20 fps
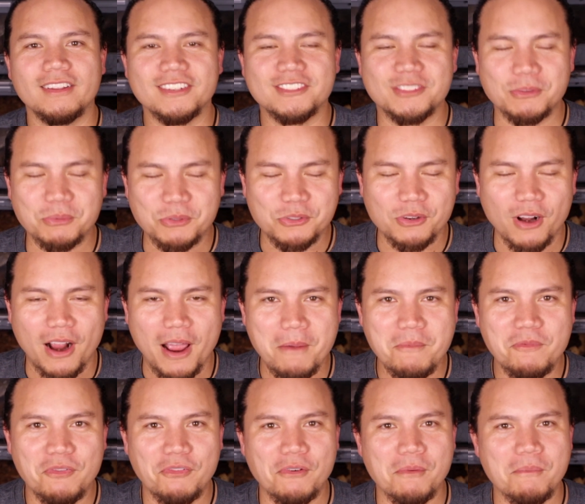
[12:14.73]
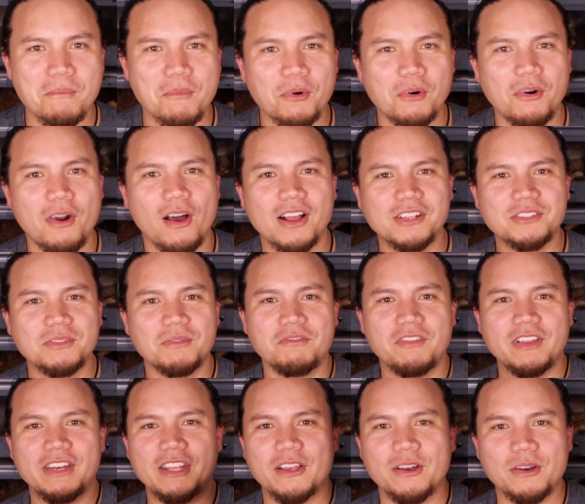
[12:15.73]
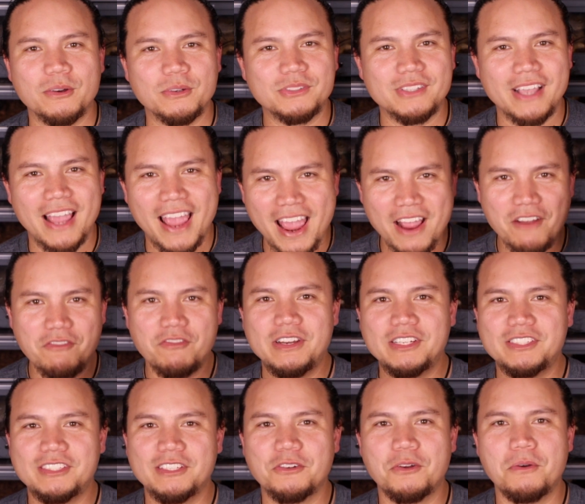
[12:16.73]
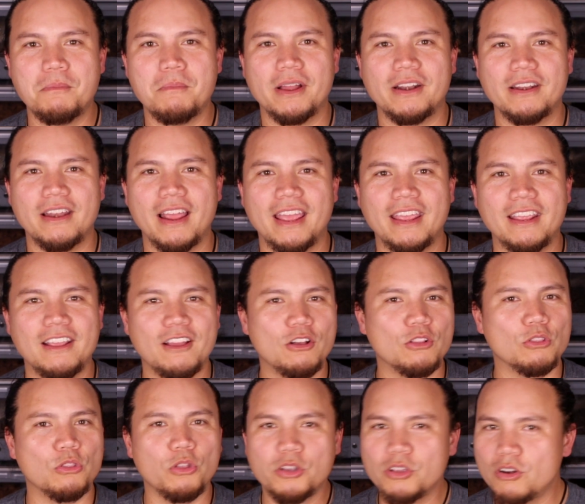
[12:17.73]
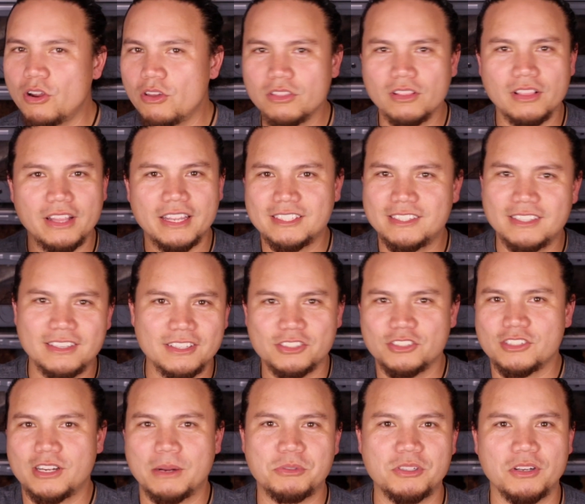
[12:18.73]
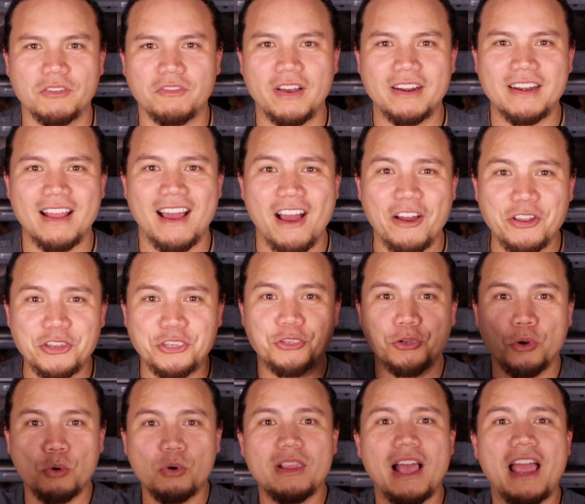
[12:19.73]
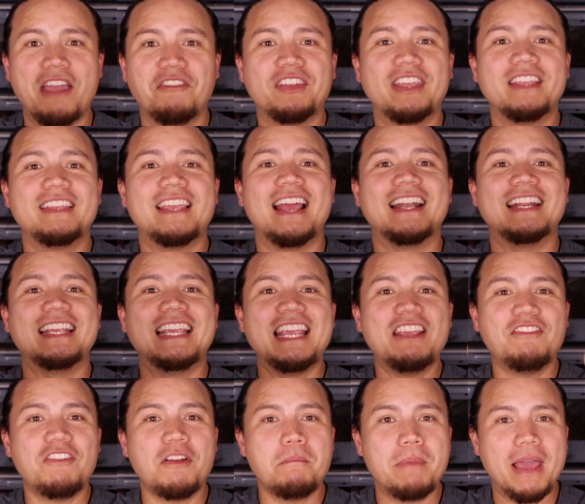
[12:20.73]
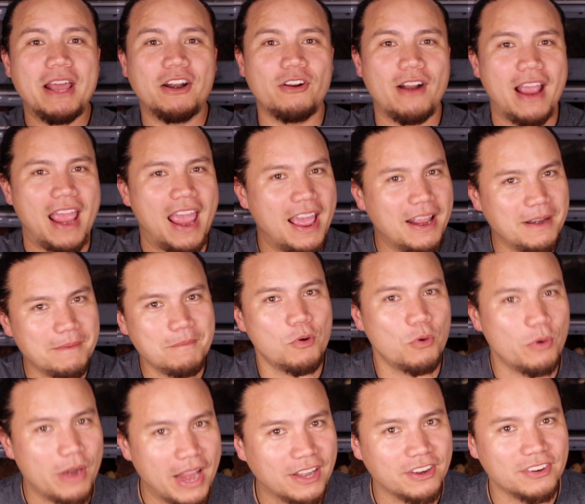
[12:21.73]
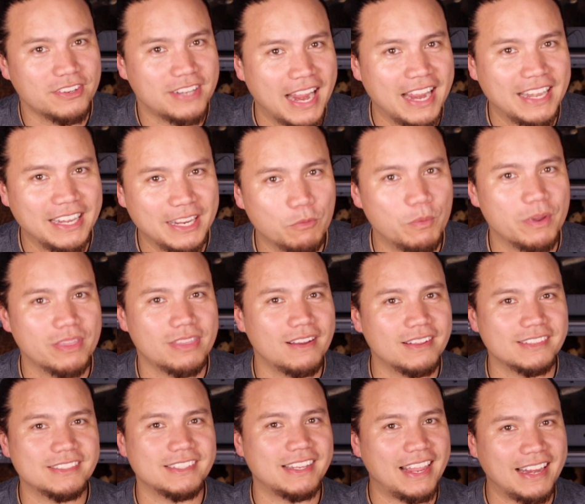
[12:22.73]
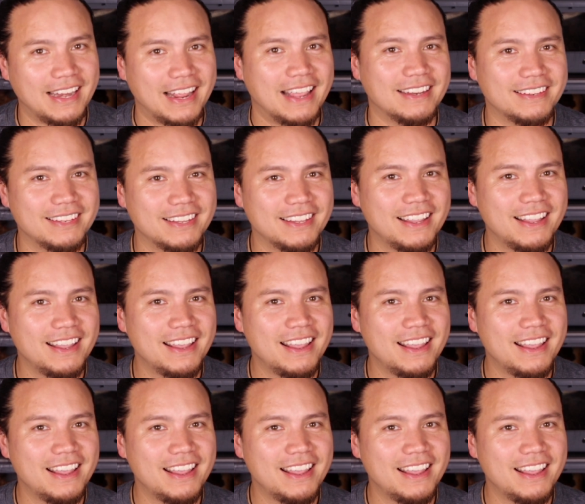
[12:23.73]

Subscribe for more awesome videos every single Monday. Look at all the links in the description to find out how your life can get even better and more entertaining with us in it.